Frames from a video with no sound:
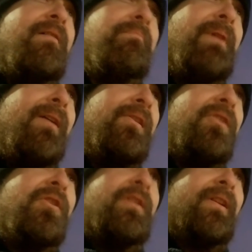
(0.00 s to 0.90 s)
probably a
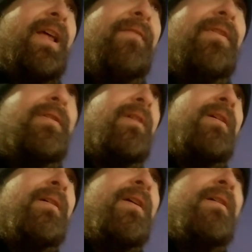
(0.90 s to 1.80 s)
good 11
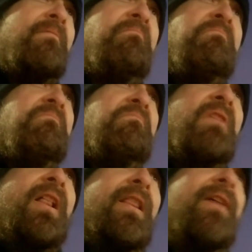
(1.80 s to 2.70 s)

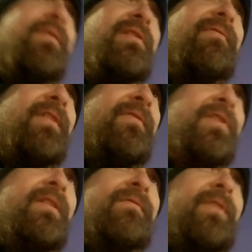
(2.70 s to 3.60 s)
to
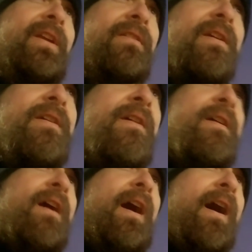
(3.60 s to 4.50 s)
15 feet,
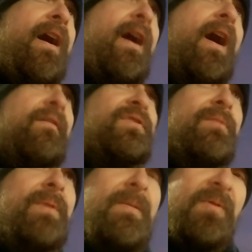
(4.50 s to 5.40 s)
I've
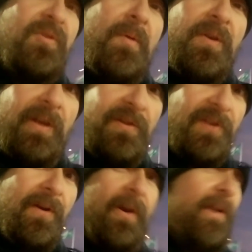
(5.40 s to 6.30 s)
seen people smoking a
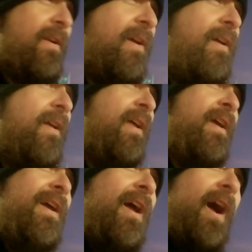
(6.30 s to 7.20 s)
cigarette.
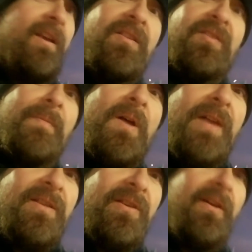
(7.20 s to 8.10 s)
I could smell
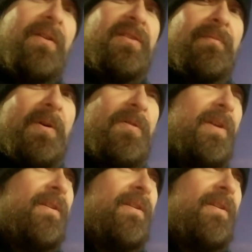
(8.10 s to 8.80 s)
that cigarette smoke.